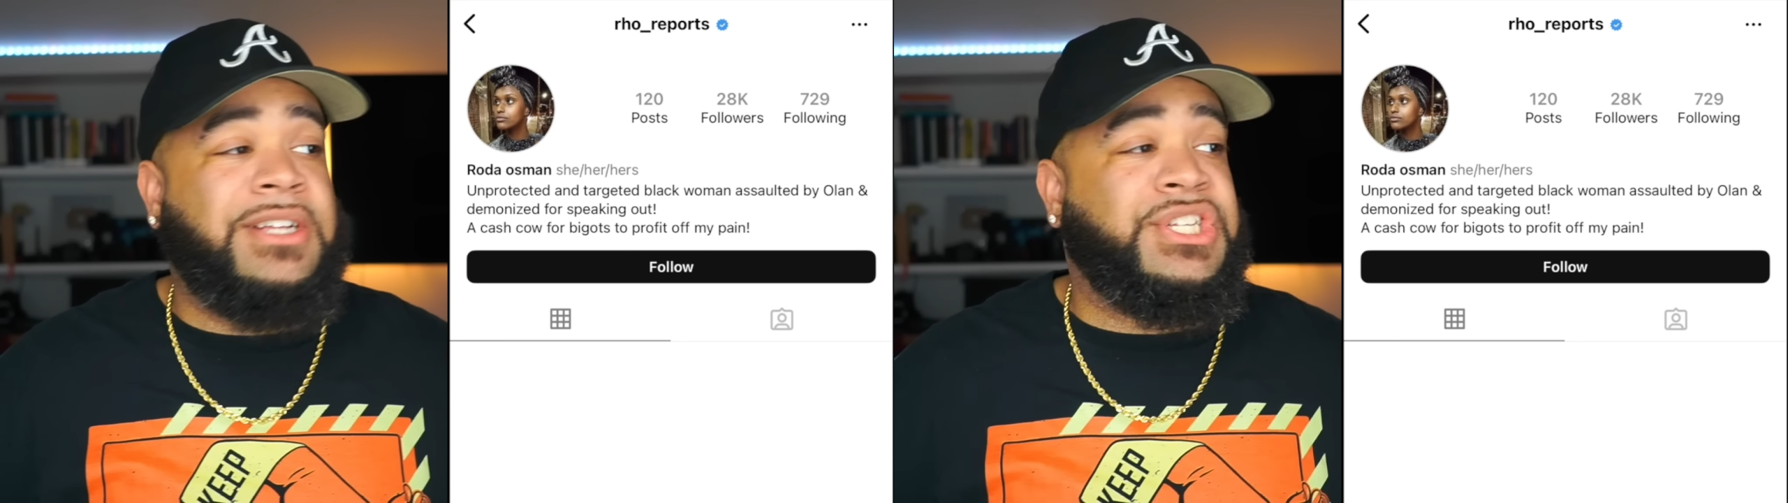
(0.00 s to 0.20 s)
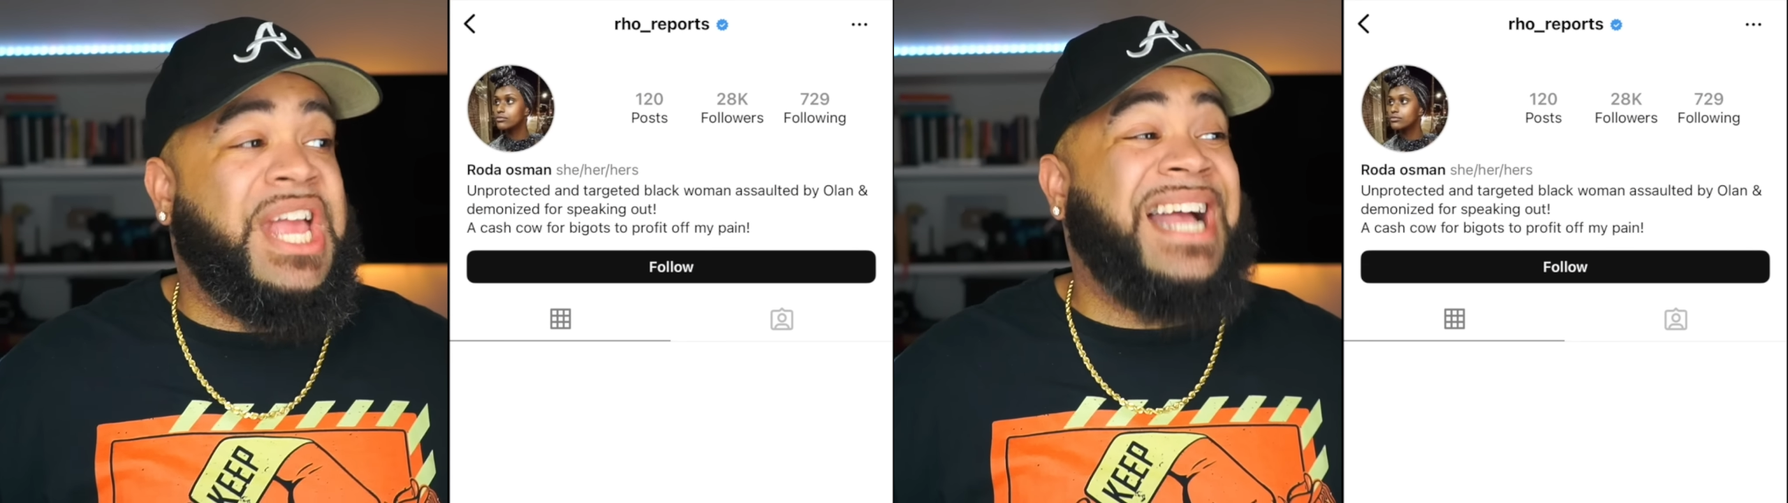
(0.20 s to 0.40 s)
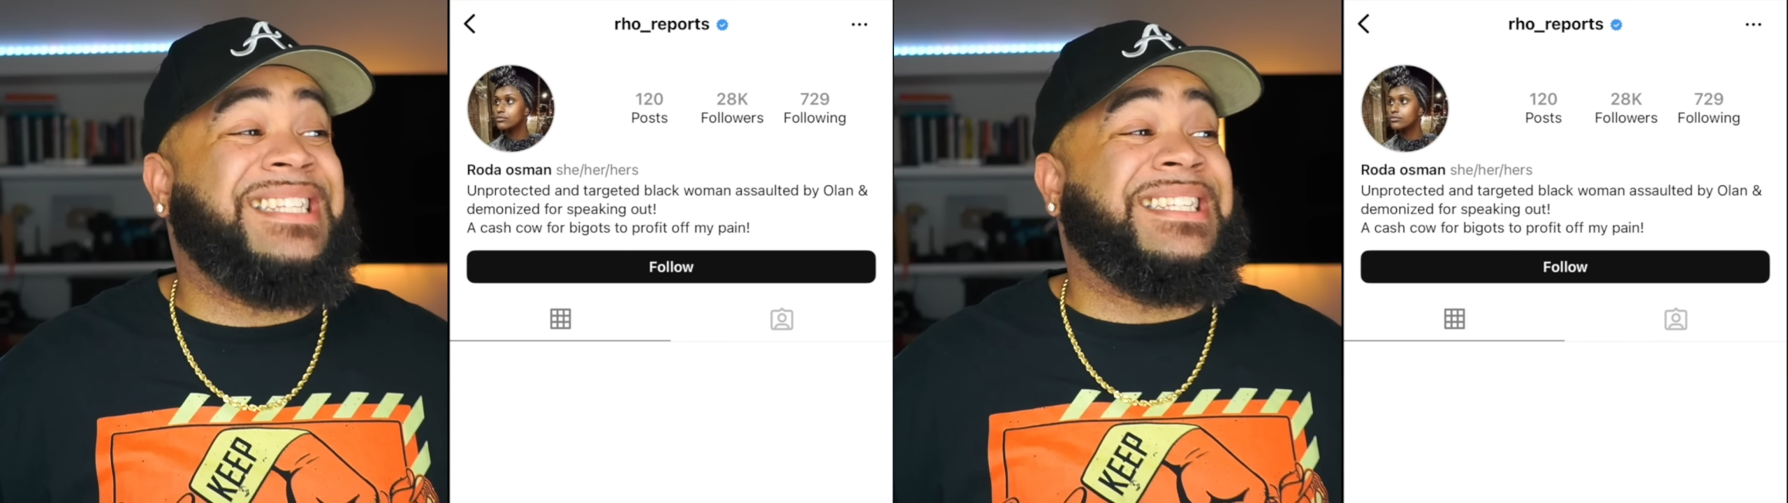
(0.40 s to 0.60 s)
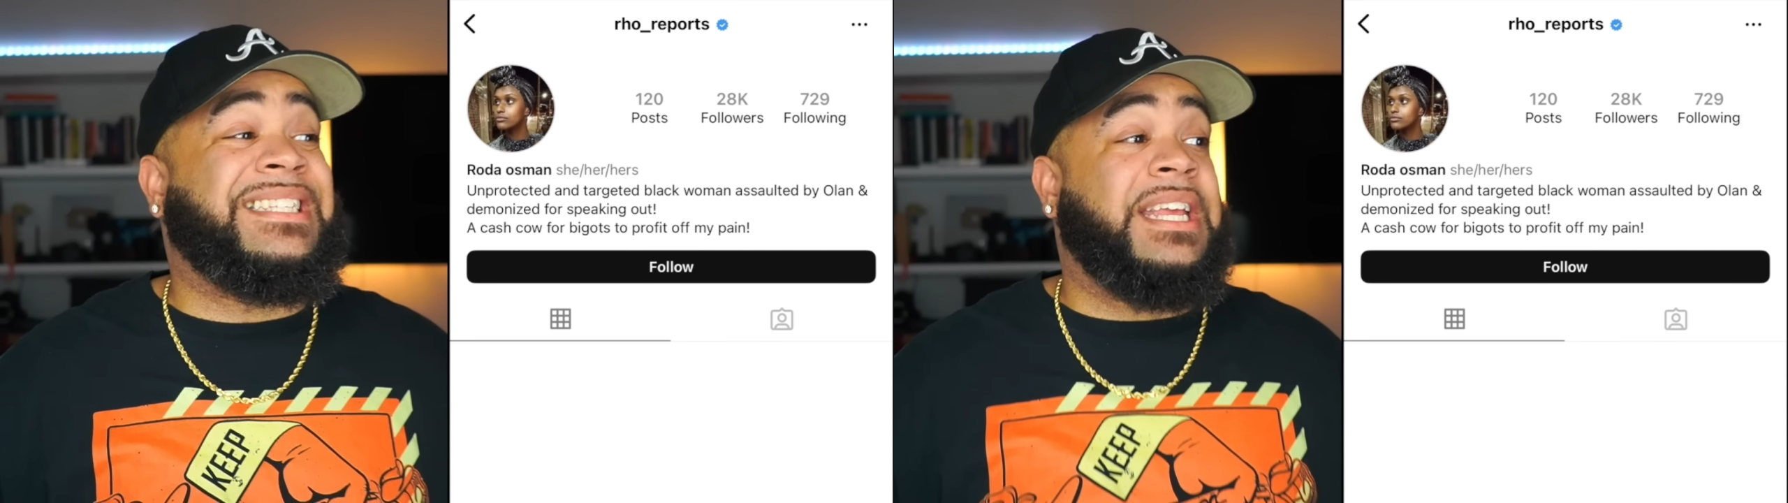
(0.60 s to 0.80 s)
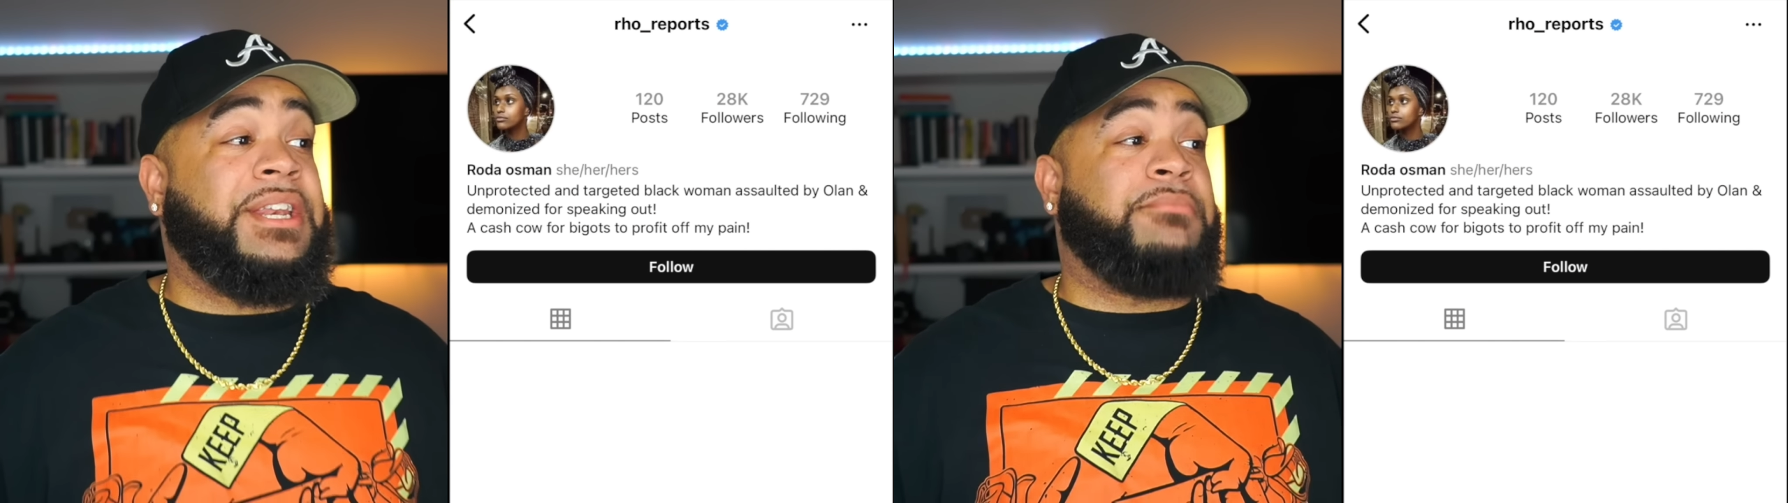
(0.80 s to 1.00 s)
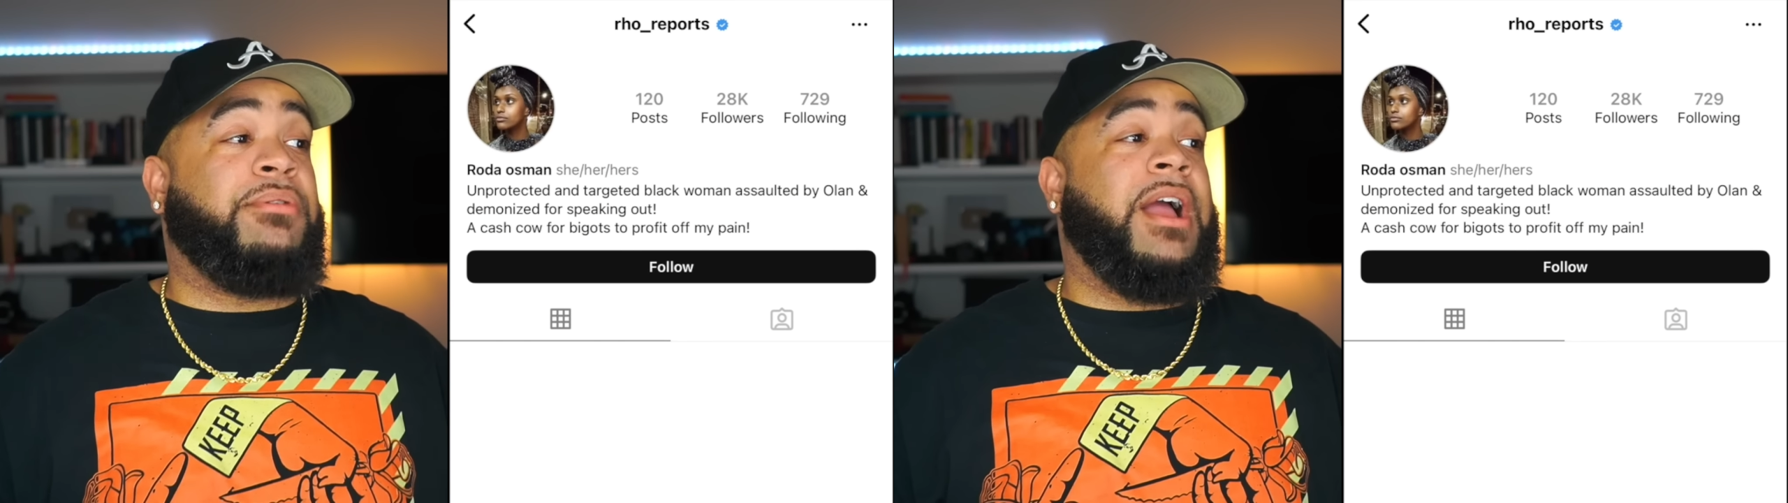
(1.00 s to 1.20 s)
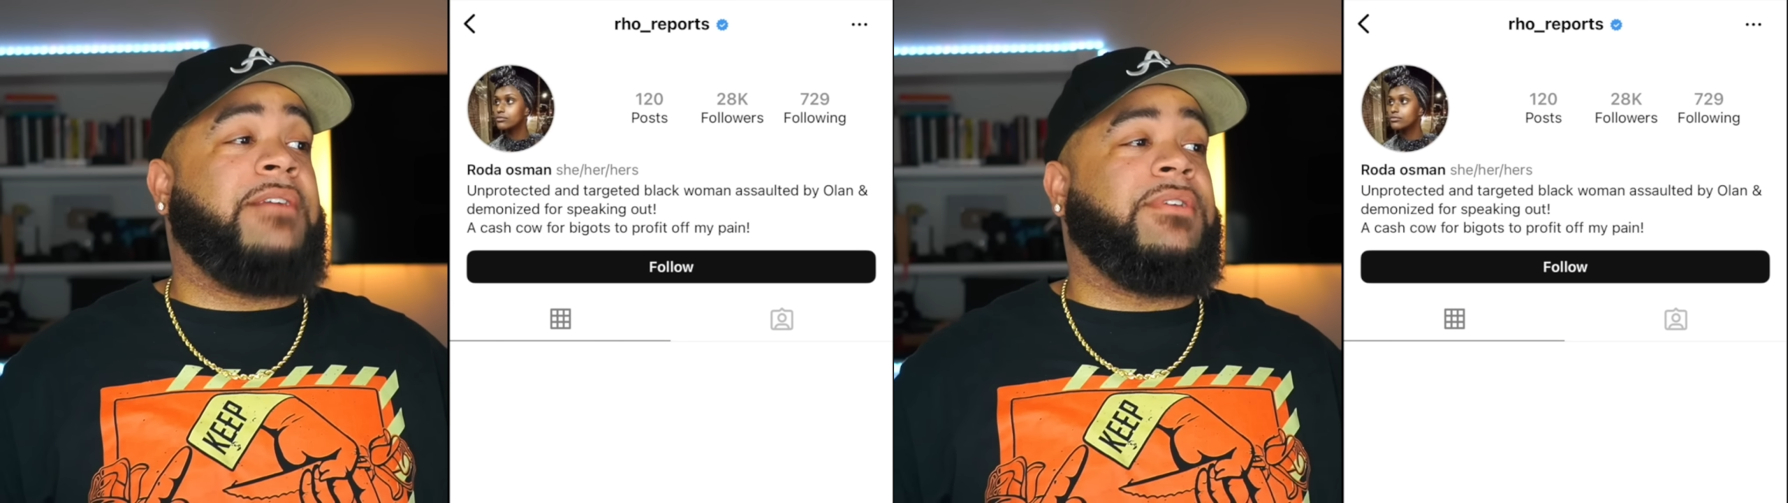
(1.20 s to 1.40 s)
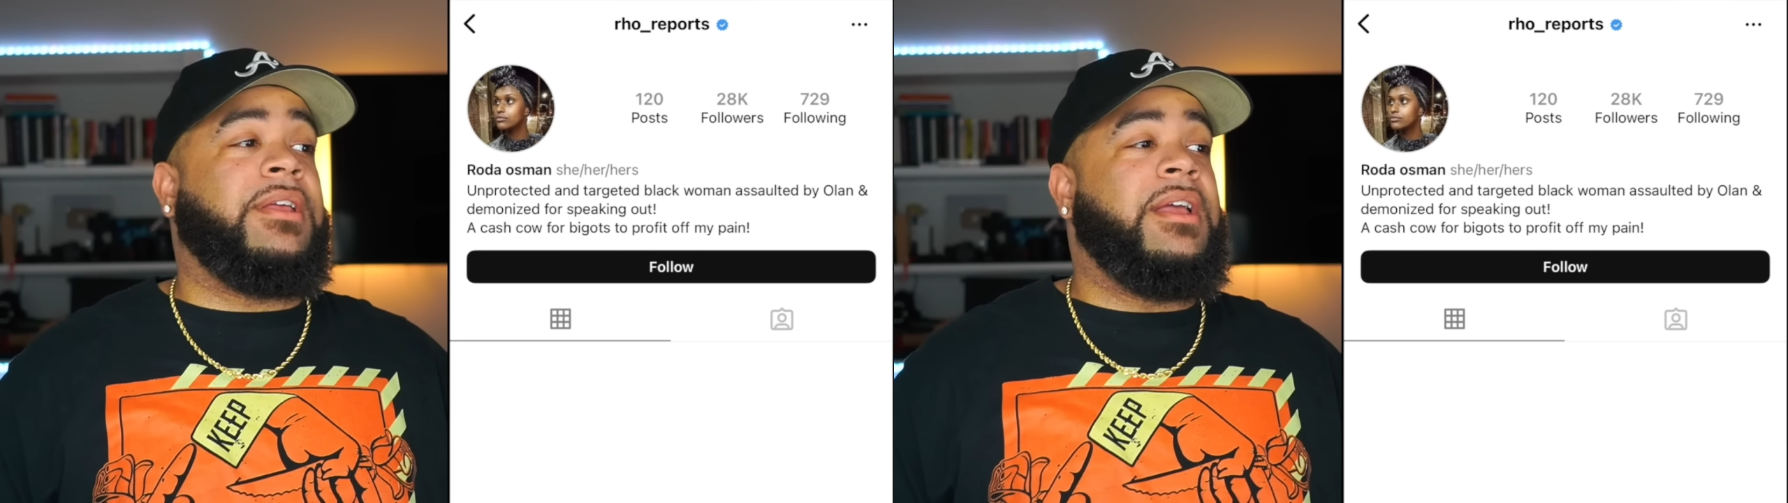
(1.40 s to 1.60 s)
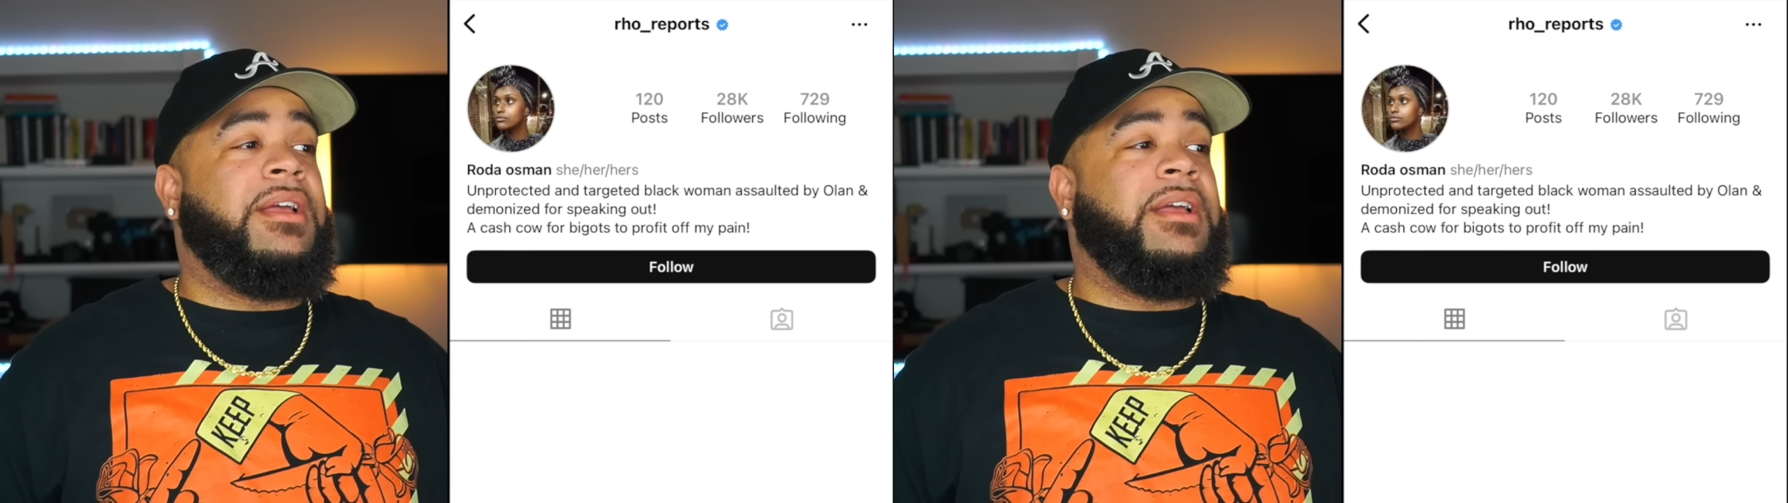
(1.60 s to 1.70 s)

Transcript: She has it set to private,